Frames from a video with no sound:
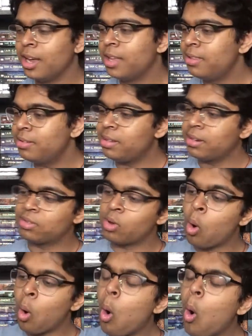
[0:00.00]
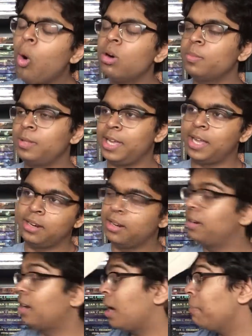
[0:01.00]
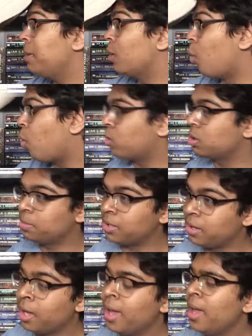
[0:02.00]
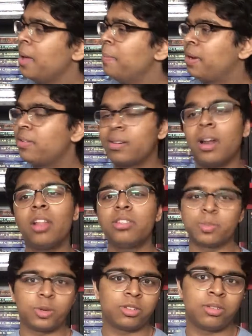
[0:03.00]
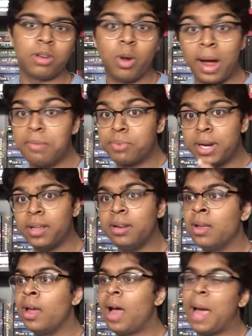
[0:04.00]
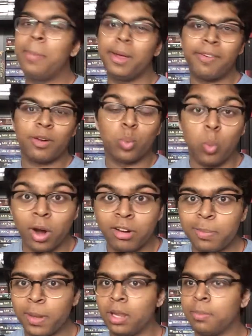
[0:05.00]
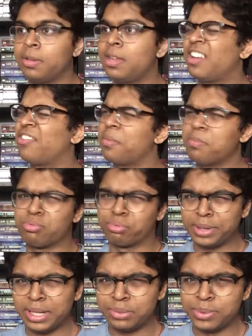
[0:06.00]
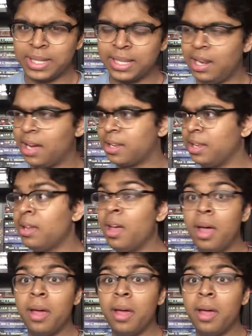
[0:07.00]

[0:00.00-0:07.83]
This thing is horribly edited, and I mean horribly, because in other books, you know, I read it, I may find one spelling mistake if I'm really, really lucky.